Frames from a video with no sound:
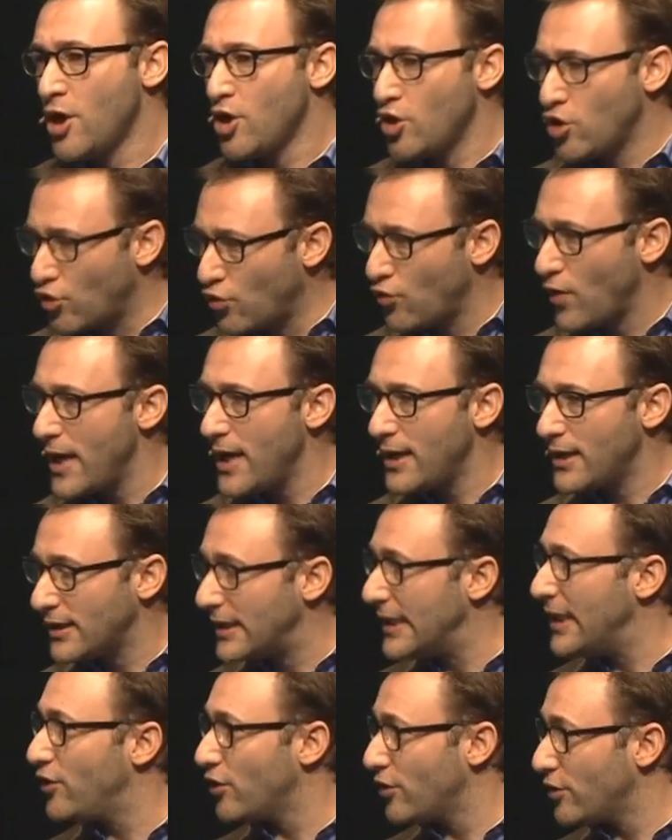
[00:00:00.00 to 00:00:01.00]
Great
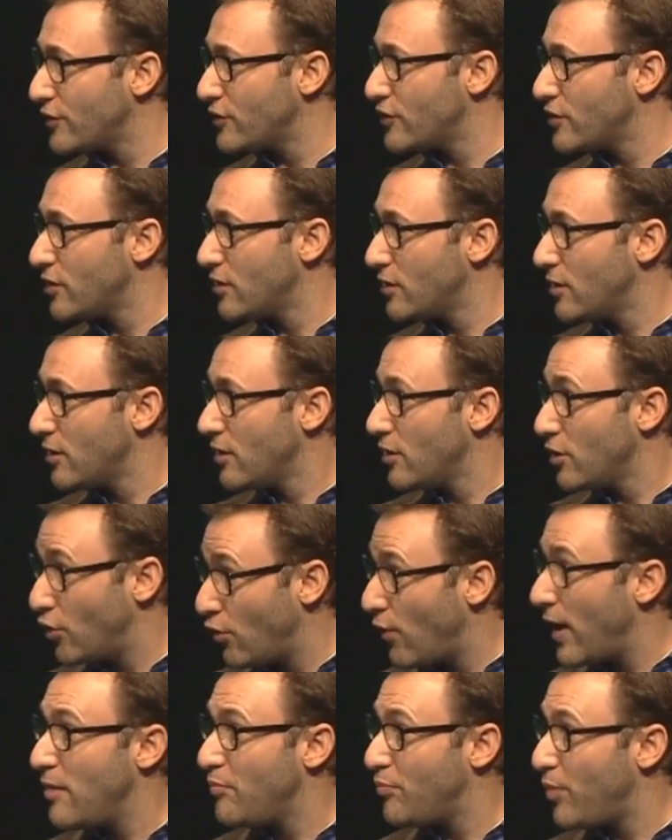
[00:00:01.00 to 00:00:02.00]
leaders,
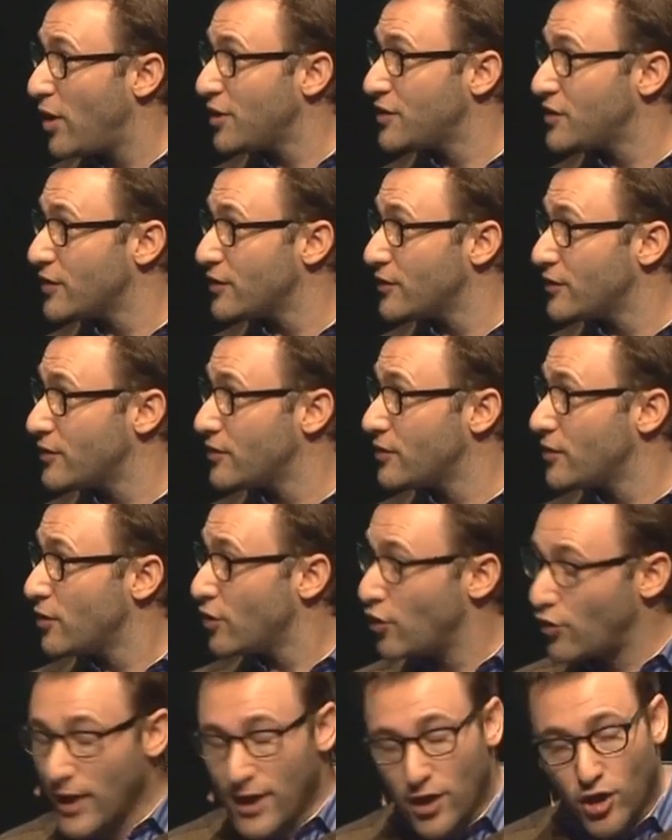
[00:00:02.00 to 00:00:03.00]
great bosses,
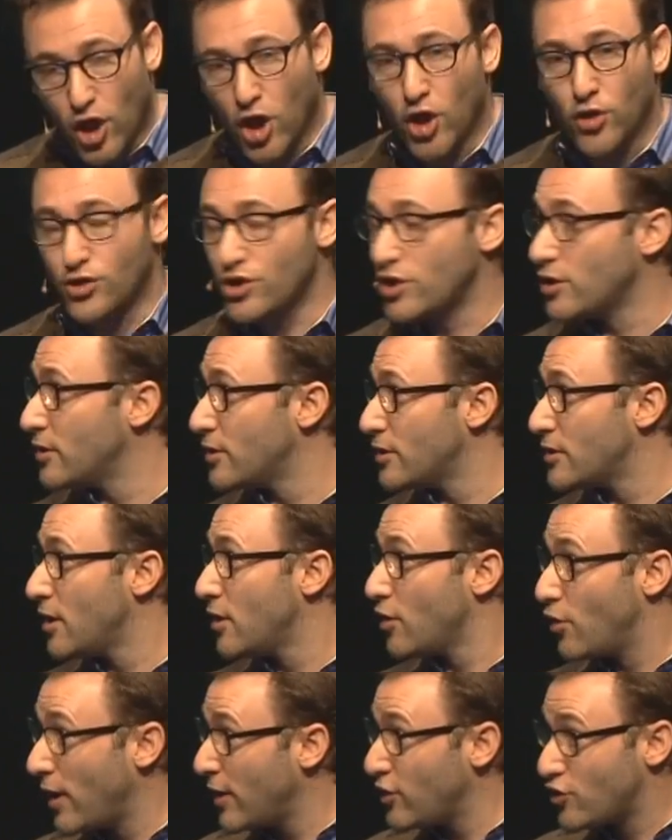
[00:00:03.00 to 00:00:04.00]
great coaches,
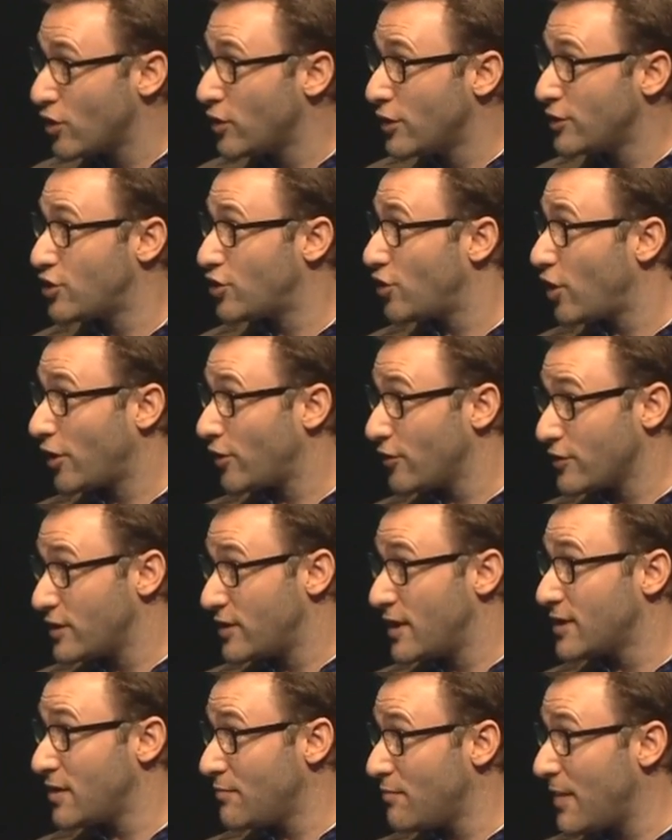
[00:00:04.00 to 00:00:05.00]
great drill instructors, it
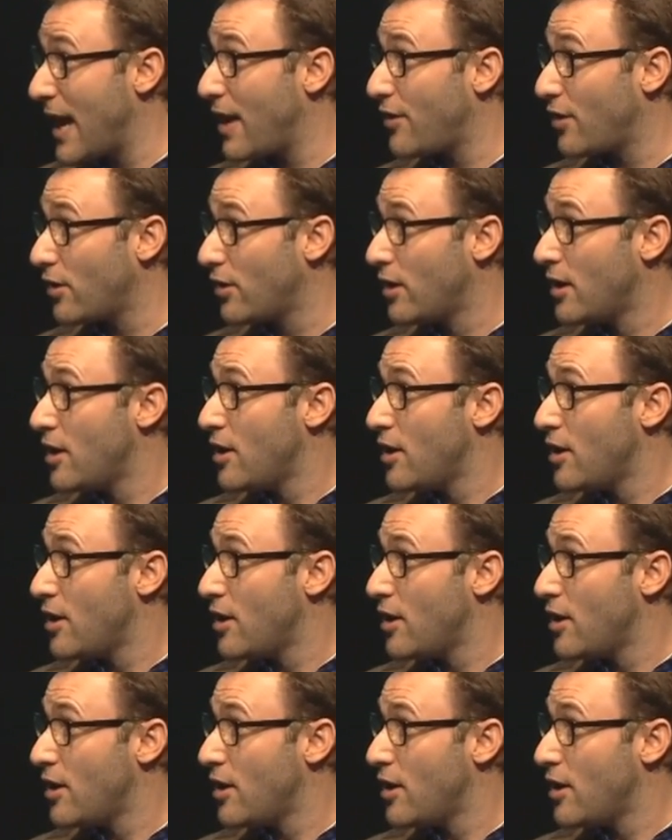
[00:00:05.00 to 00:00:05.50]
doesn't matter.